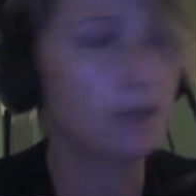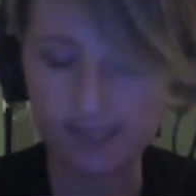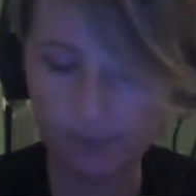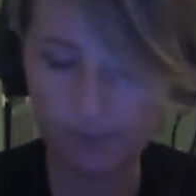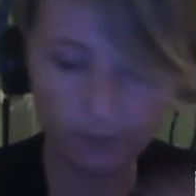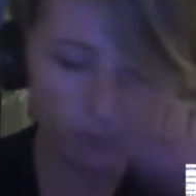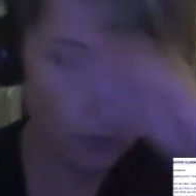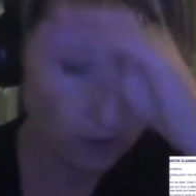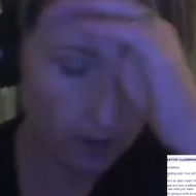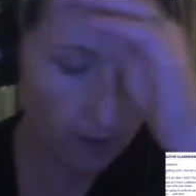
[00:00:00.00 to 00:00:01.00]
said
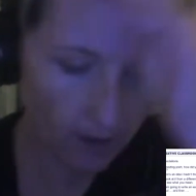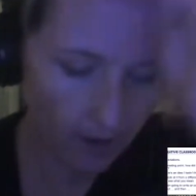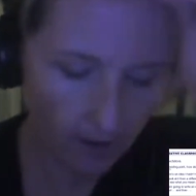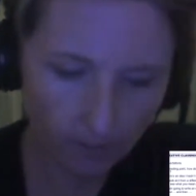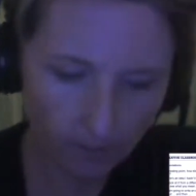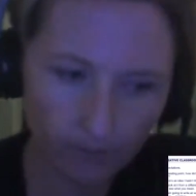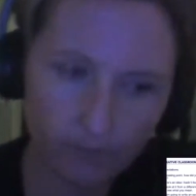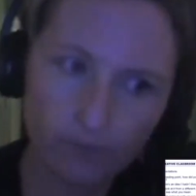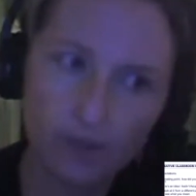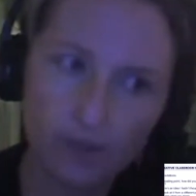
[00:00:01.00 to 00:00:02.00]
before, trying